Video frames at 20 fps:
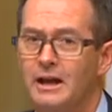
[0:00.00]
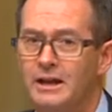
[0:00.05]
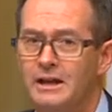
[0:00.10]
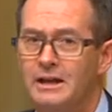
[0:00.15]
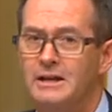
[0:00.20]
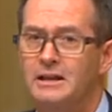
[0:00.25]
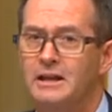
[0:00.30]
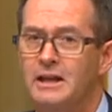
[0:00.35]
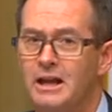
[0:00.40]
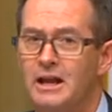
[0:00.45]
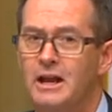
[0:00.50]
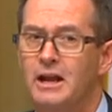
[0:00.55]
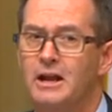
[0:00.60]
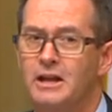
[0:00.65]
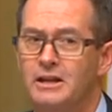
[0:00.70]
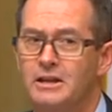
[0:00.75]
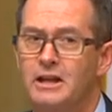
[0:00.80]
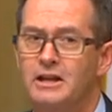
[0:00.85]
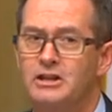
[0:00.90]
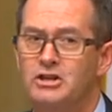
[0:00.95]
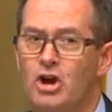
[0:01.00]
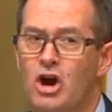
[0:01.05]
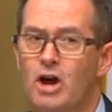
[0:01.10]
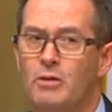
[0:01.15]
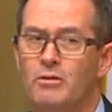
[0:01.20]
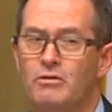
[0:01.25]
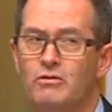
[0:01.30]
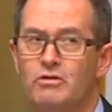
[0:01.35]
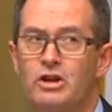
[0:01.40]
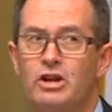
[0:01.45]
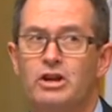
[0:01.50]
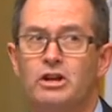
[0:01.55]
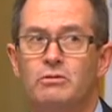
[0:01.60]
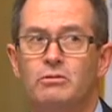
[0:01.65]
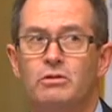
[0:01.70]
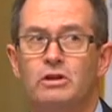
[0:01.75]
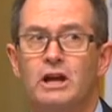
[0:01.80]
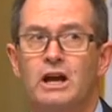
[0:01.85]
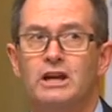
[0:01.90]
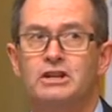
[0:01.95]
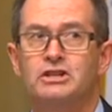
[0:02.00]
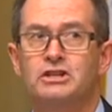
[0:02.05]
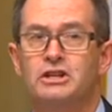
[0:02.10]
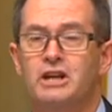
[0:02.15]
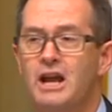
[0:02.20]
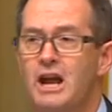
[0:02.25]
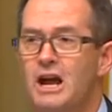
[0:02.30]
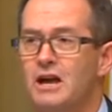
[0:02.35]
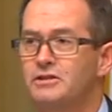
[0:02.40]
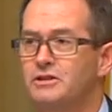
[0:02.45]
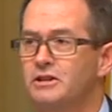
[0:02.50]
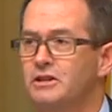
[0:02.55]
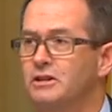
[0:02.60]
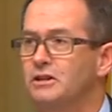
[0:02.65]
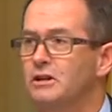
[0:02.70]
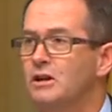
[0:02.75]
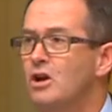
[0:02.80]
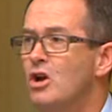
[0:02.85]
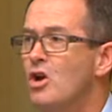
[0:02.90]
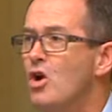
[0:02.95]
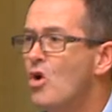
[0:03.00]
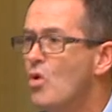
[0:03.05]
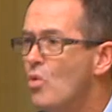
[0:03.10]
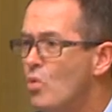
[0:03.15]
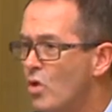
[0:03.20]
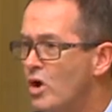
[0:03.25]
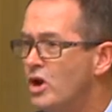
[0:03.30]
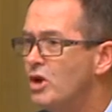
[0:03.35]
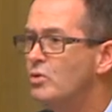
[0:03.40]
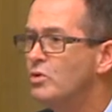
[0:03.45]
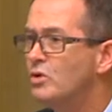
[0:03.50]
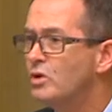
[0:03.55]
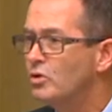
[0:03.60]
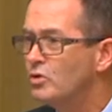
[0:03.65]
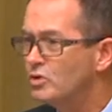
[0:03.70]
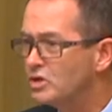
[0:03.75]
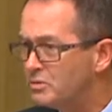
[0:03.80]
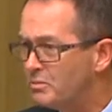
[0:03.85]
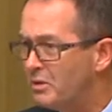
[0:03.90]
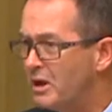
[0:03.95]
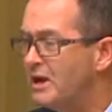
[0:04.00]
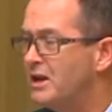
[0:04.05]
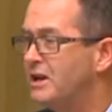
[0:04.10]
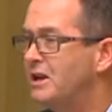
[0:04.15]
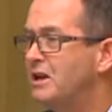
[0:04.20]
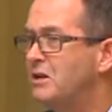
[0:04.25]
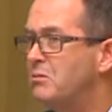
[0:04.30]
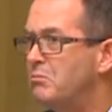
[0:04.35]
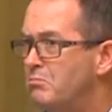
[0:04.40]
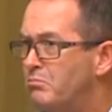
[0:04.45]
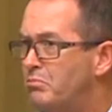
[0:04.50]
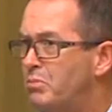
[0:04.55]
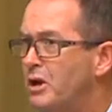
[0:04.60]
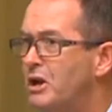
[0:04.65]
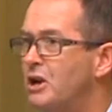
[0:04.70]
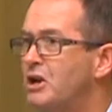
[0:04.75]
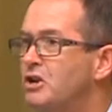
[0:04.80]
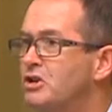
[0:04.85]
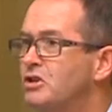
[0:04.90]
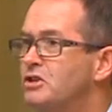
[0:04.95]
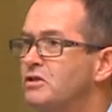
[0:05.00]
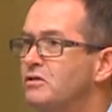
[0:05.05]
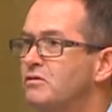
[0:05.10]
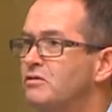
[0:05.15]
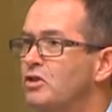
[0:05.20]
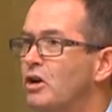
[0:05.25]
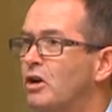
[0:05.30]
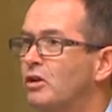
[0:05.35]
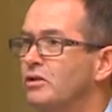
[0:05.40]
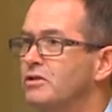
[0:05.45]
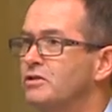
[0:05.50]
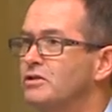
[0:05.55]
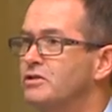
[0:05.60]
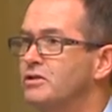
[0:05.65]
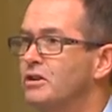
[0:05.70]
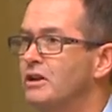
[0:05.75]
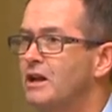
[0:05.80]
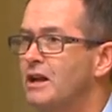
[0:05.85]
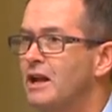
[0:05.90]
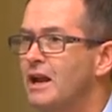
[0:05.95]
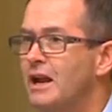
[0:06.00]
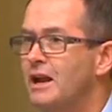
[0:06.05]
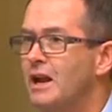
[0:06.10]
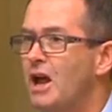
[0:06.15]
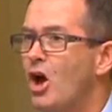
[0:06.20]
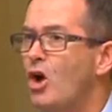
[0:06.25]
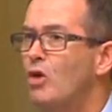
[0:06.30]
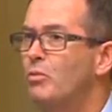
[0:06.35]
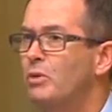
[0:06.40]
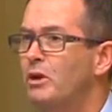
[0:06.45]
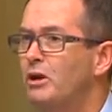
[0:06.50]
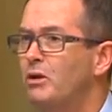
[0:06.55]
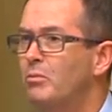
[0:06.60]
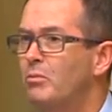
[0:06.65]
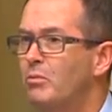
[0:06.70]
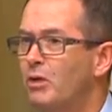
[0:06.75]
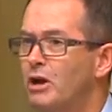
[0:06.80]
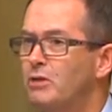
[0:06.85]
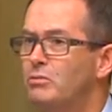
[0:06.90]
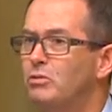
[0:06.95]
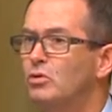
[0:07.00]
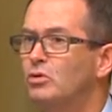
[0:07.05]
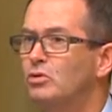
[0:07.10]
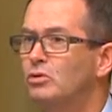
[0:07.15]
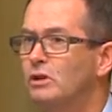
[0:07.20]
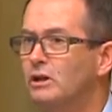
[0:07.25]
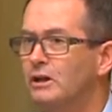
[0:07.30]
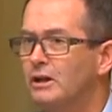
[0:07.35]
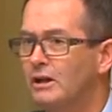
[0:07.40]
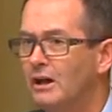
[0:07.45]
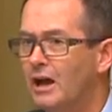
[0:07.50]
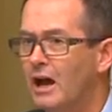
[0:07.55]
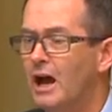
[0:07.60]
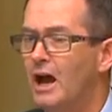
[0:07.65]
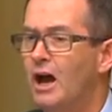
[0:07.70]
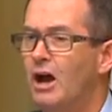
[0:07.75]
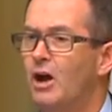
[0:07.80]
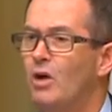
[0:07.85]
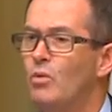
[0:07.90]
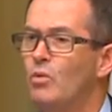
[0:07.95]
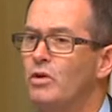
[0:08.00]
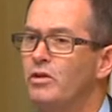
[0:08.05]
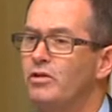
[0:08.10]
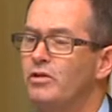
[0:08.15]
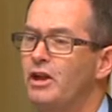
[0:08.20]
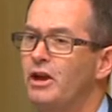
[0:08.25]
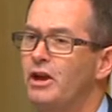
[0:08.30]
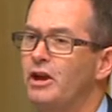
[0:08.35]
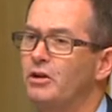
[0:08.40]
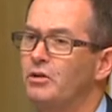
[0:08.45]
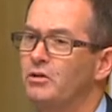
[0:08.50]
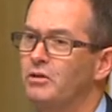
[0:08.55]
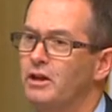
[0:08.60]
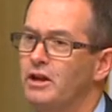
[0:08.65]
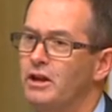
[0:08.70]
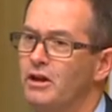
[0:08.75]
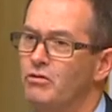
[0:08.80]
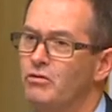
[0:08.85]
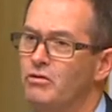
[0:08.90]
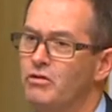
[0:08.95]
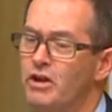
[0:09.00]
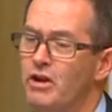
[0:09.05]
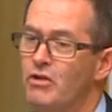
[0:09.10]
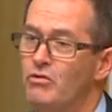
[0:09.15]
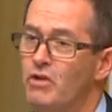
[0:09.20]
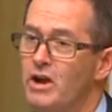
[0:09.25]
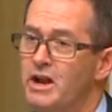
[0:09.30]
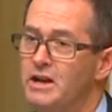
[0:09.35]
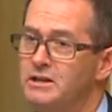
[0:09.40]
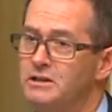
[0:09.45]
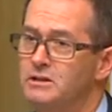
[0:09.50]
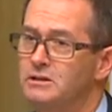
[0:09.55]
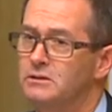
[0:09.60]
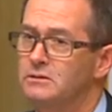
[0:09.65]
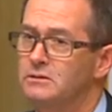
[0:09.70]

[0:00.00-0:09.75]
in their time of need in relation to housing, we were spending billions of dollars in helping people with their rent.